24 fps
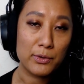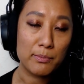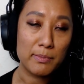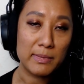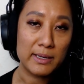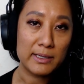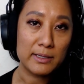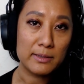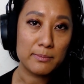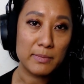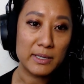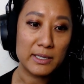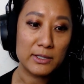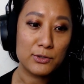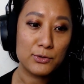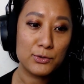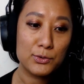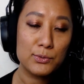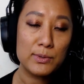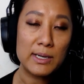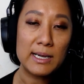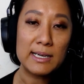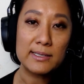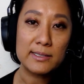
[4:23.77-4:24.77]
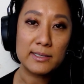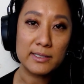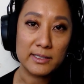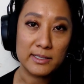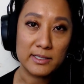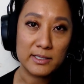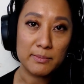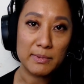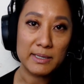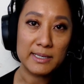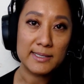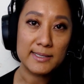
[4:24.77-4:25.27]
my true
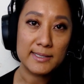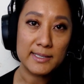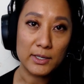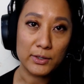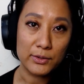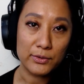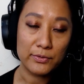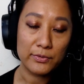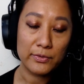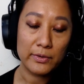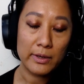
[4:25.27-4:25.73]
essence, myself?